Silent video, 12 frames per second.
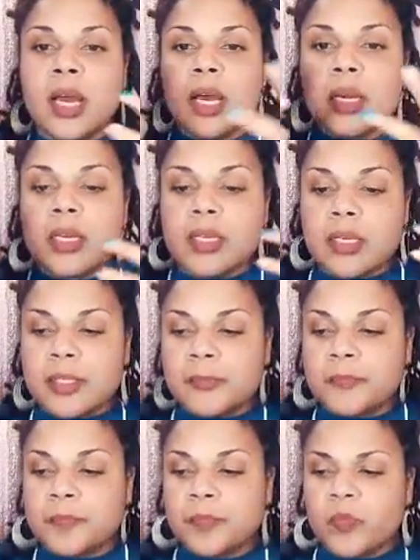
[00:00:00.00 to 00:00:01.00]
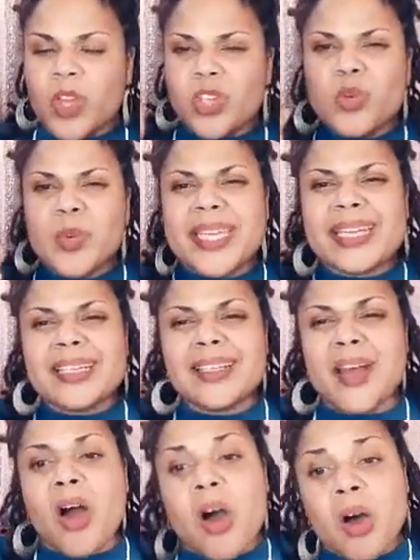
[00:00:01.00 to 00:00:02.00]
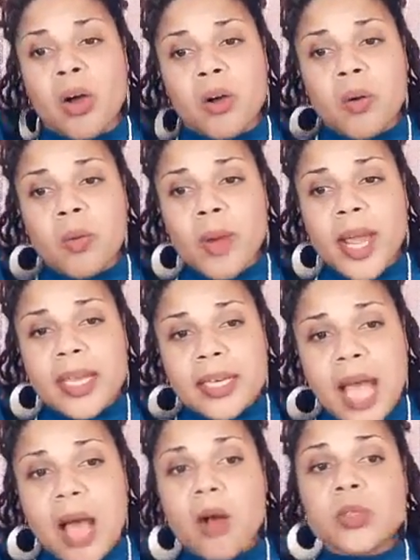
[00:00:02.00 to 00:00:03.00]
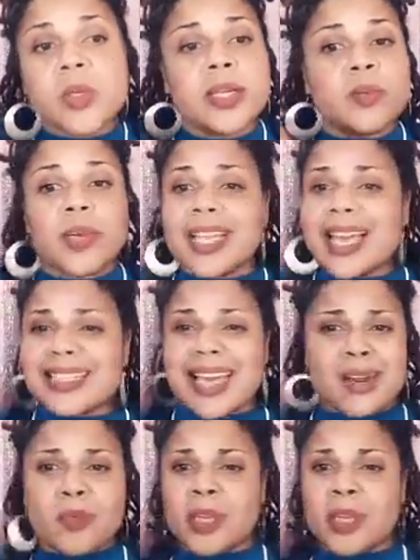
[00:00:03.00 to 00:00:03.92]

do we get along, right? I also had to realize I don't